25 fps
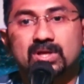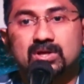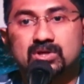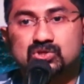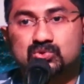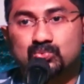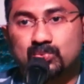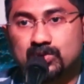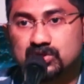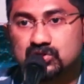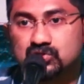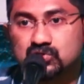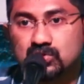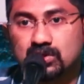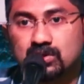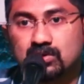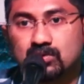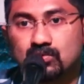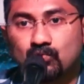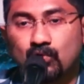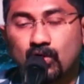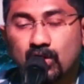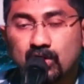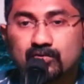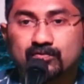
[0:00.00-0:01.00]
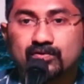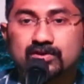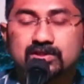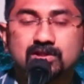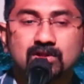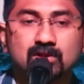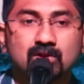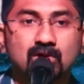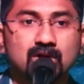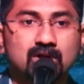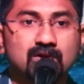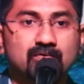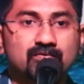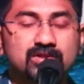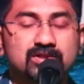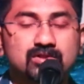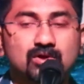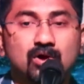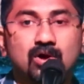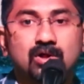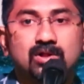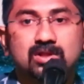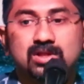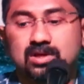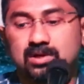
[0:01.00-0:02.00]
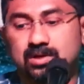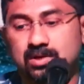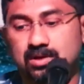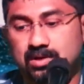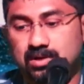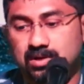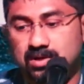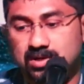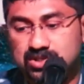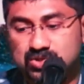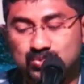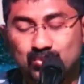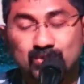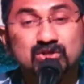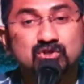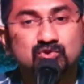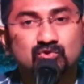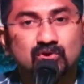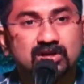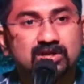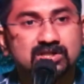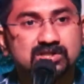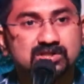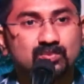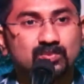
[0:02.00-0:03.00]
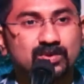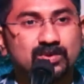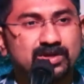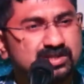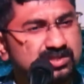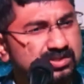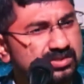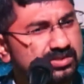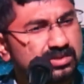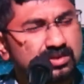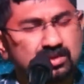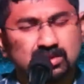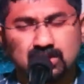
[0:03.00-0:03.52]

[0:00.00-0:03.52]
uh, spiritual walk with the Lord with all the uh, spiritual disciplines.